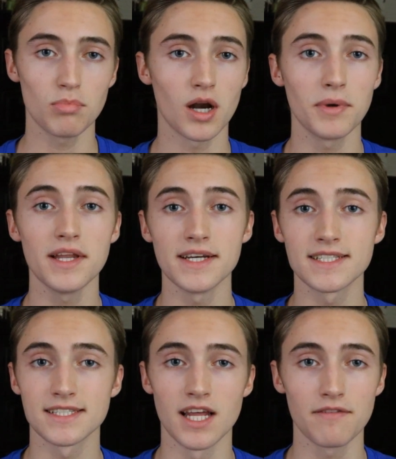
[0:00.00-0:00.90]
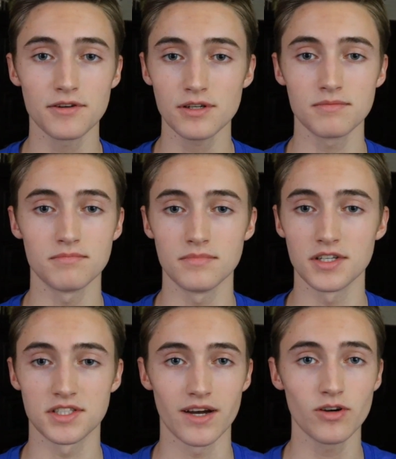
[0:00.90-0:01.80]
I mean, it's never
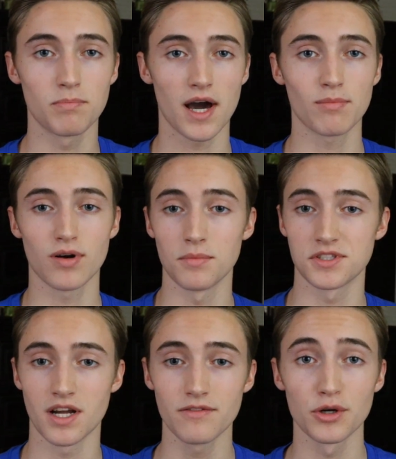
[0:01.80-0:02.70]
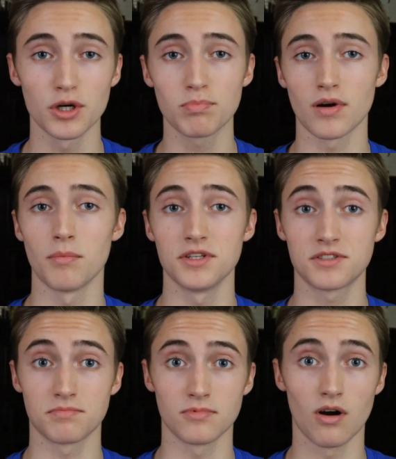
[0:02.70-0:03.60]
a bad problem. It's never a good problem.
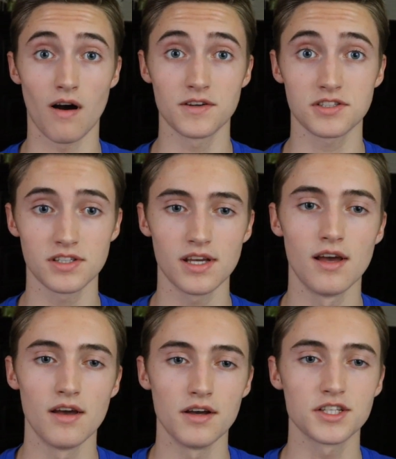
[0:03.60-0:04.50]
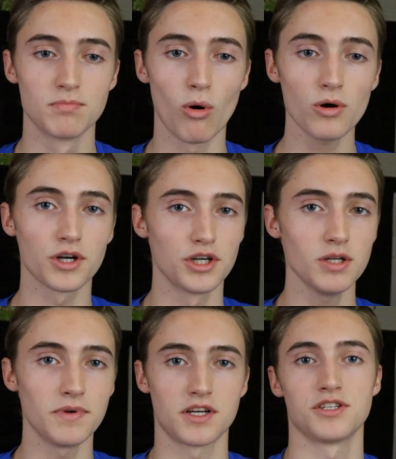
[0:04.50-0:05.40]
It's obviously, it's more
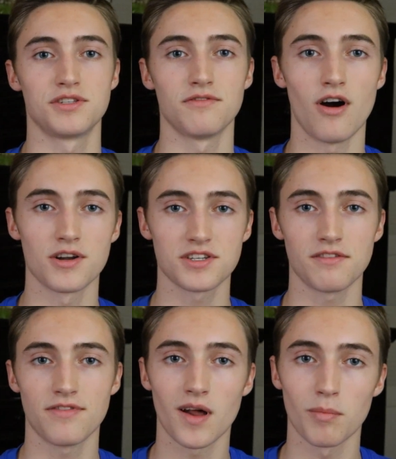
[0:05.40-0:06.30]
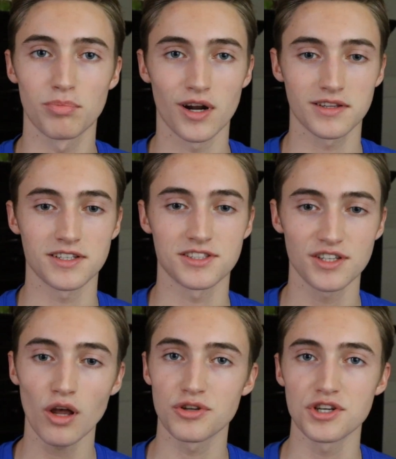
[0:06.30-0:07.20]
good because you've honestly found a product that
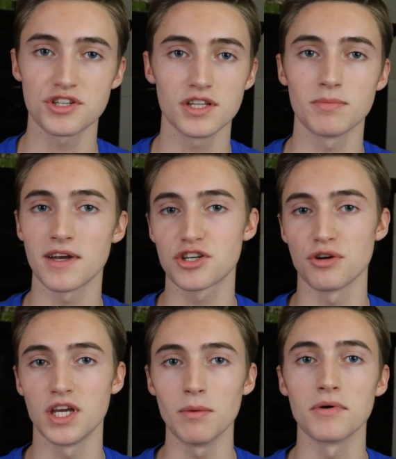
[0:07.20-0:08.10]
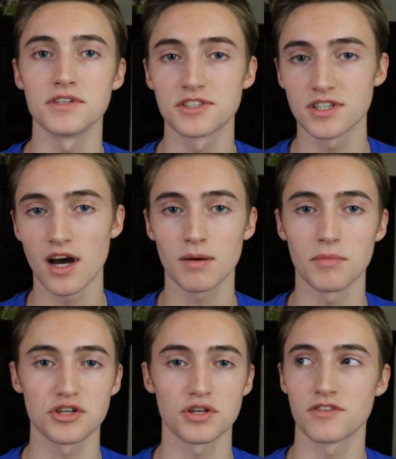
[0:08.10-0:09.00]
sells. You just need to make sure you keep it in stock,
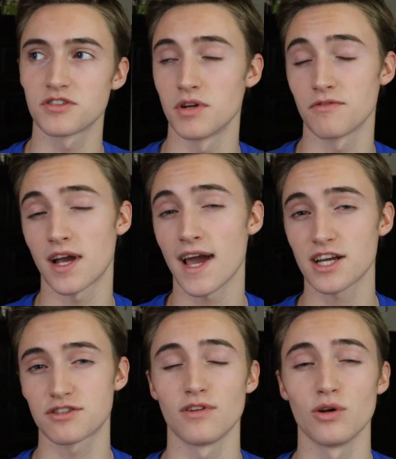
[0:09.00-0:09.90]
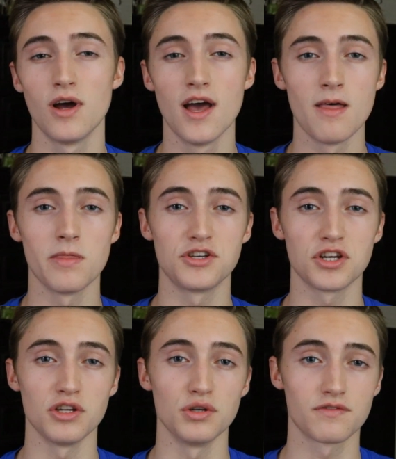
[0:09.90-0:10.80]
make sure you have some different cash flow that
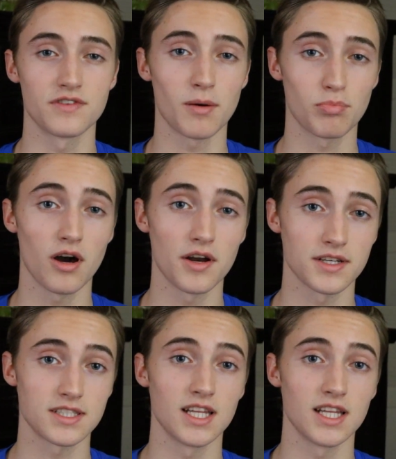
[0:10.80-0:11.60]
you can use for that product.